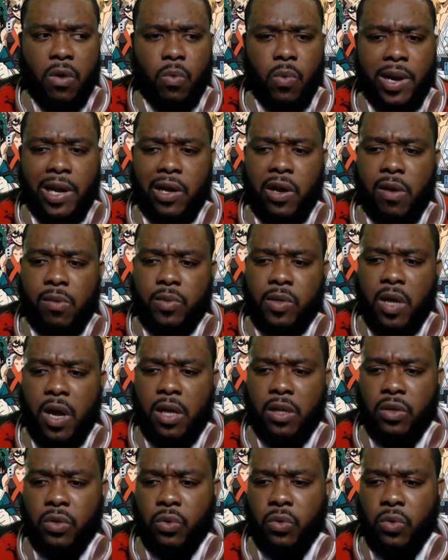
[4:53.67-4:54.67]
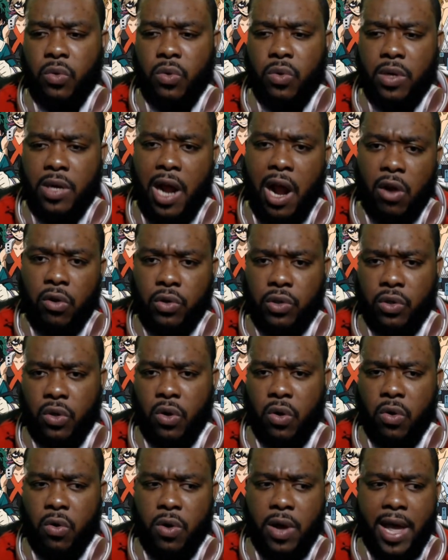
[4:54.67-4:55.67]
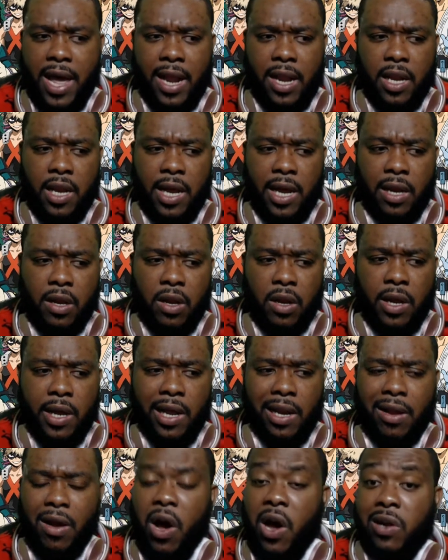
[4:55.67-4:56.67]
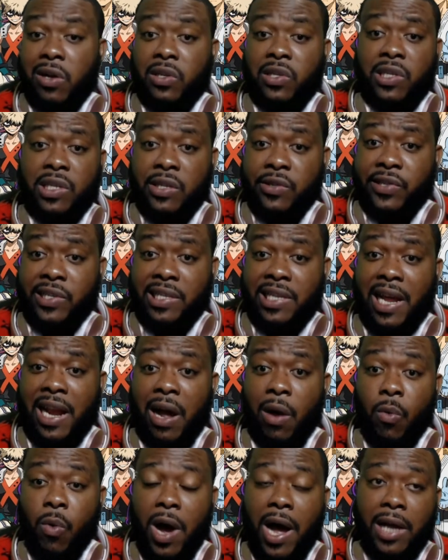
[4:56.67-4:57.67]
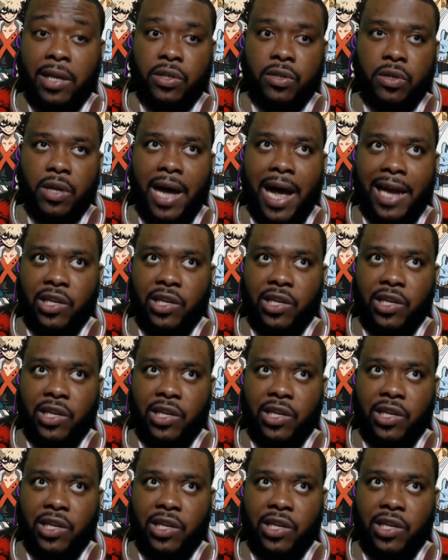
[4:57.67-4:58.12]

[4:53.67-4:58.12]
when it comes on to Naruto and other series that I watch.